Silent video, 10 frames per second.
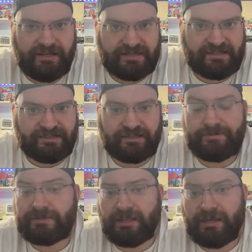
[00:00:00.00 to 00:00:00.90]

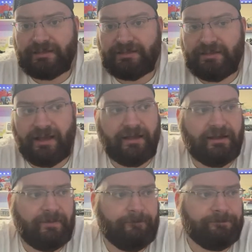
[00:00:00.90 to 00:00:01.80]
systems like
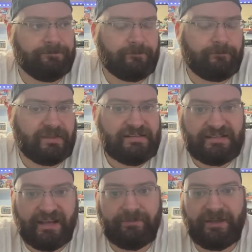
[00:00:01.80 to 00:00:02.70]

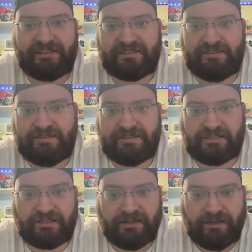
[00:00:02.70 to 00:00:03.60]

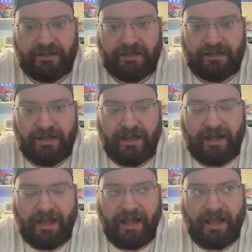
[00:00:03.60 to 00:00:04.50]
databases,
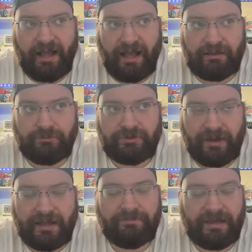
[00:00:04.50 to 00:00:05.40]
I would
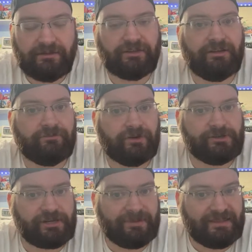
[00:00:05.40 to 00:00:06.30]
recommend looking for a
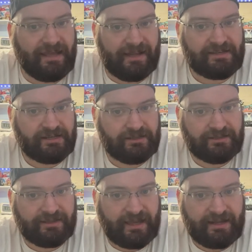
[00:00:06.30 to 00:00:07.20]
job in
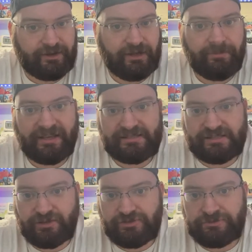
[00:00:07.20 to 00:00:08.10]
that area because
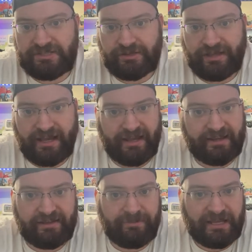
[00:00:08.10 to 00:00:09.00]
those ones are the
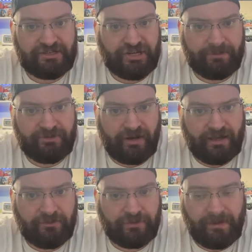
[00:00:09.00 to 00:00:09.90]
high-in-demand jobs right
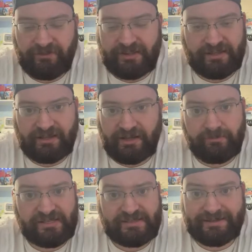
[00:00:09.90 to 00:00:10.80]
now from everything that I've
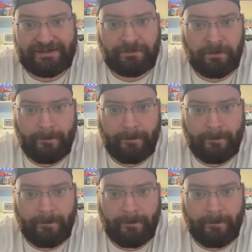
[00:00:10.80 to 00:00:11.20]
been seeing.